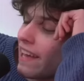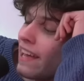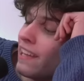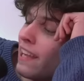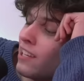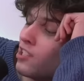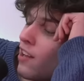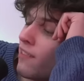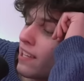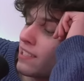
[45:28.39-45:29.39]
and they should
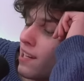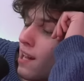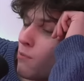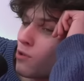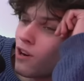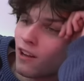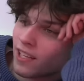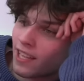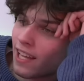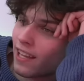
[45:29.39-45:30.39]
have like a timer
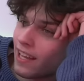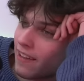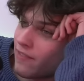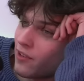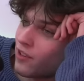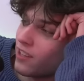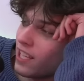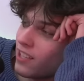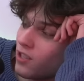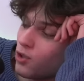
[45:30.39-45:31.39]
on it that like if you're in
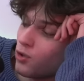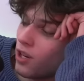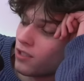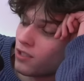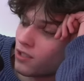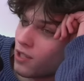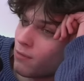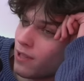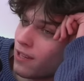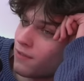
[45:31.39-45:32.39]
like the do not
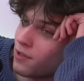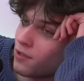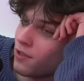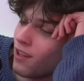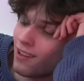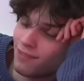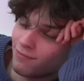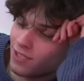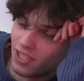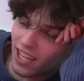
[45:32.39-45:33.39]
disturb thing for too
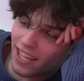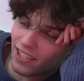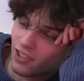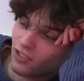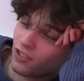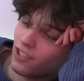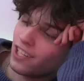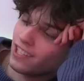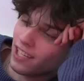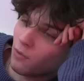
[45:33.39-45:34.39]
long, you're getting turned
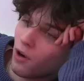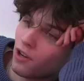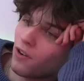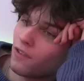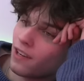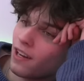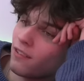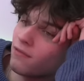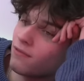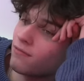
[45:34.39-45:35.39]
green. They can walk over
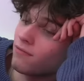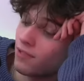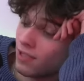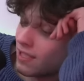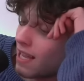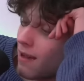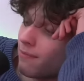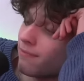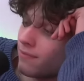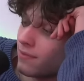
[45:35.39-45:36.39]
now. It's
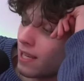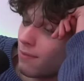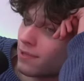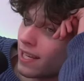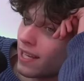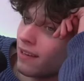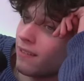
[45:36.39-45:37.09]
time. Time sicking.